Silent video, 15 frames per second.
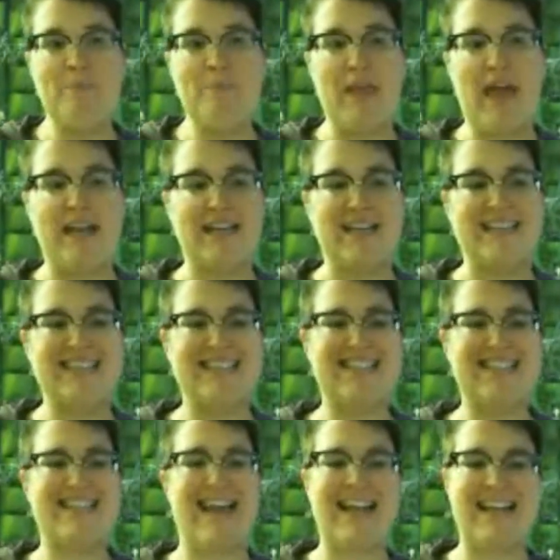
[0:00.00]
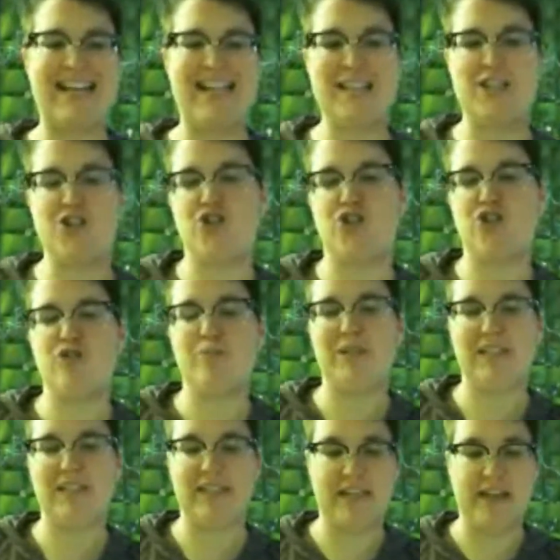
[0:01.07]
and extending the
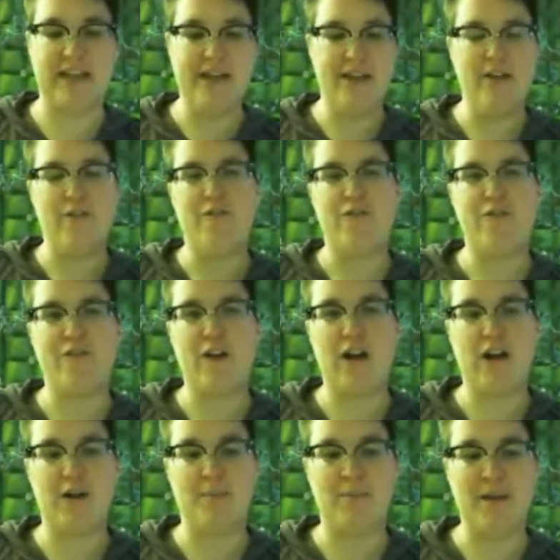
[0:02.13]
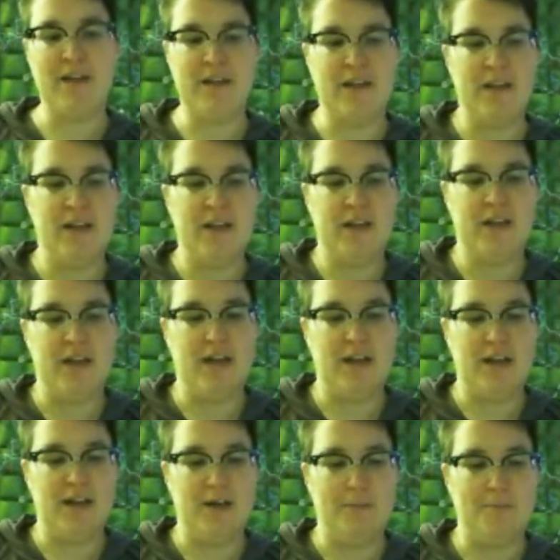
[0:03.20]
Jubilee from
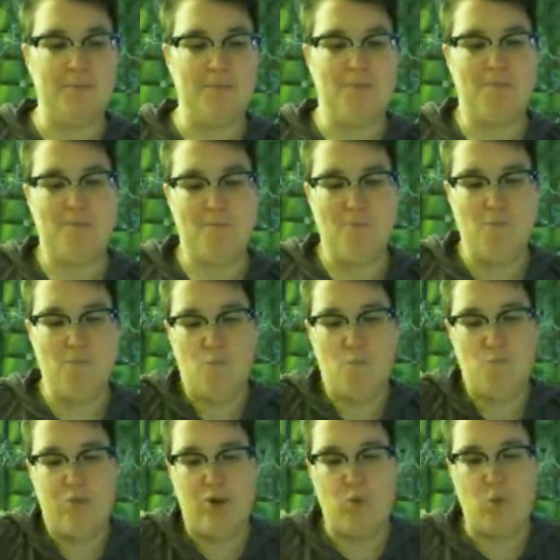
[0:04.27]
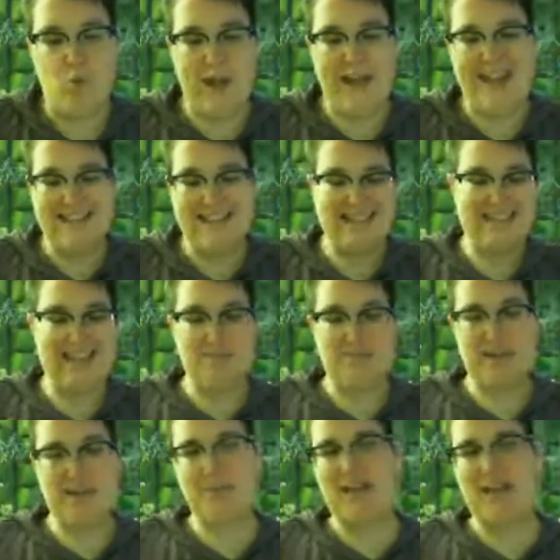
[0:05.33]
the ways that
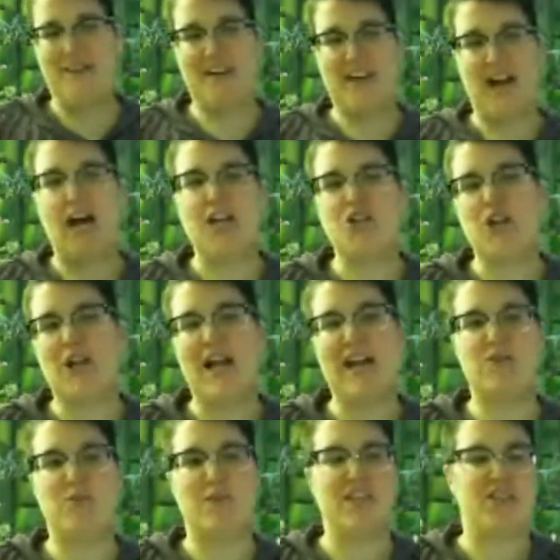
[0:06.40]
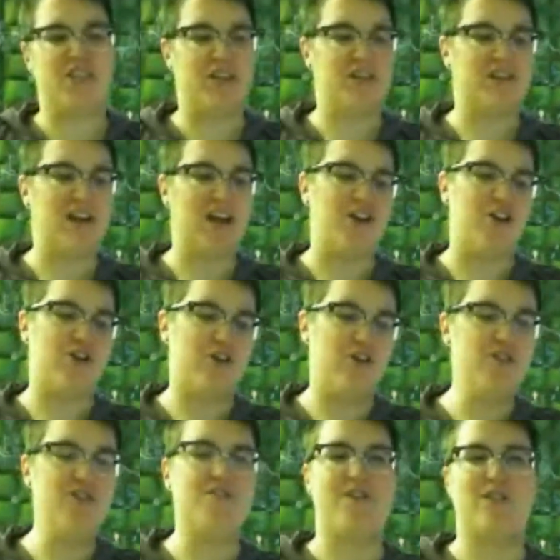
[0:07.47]
people have contracts with each other on
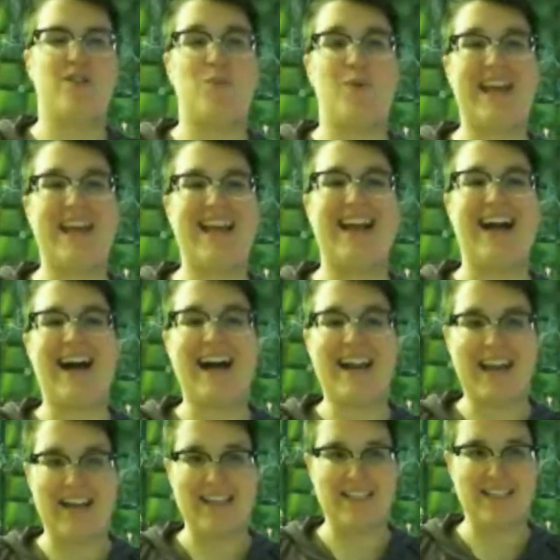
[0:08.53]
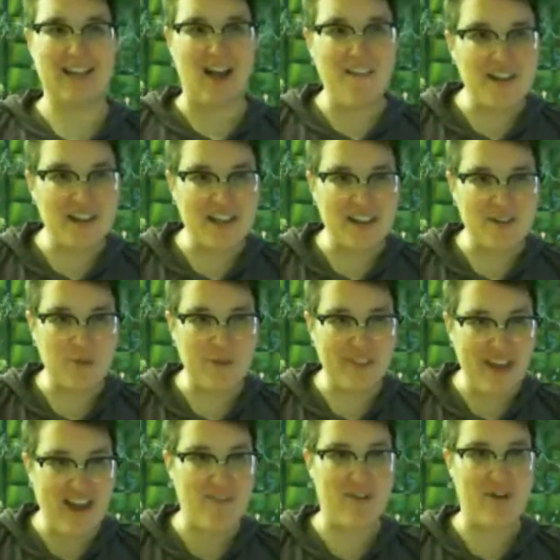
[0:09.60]
earth to the way God has covenant with
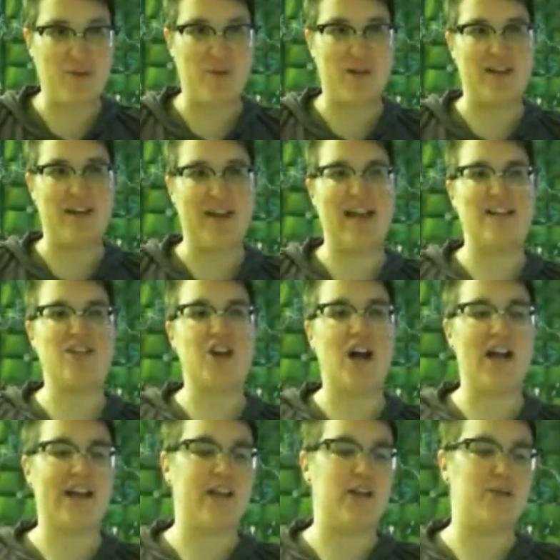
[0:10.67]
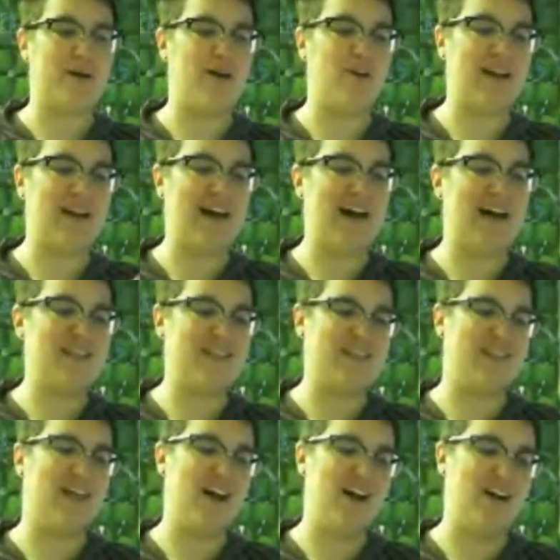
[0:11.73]
everyone, and talking about God's
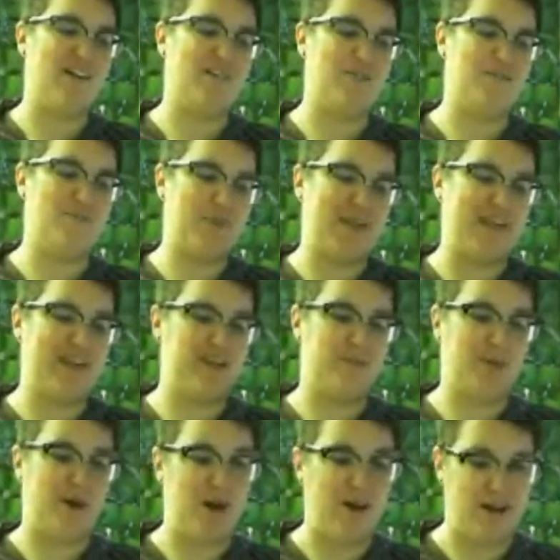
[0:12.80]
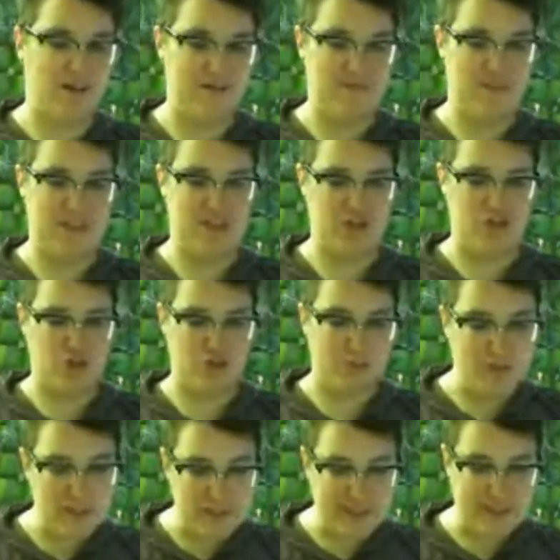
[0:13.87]
love being a part of this
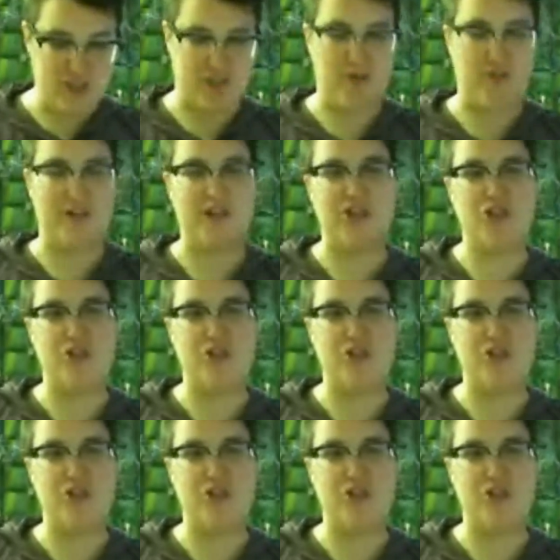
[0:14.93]
Jubilee. So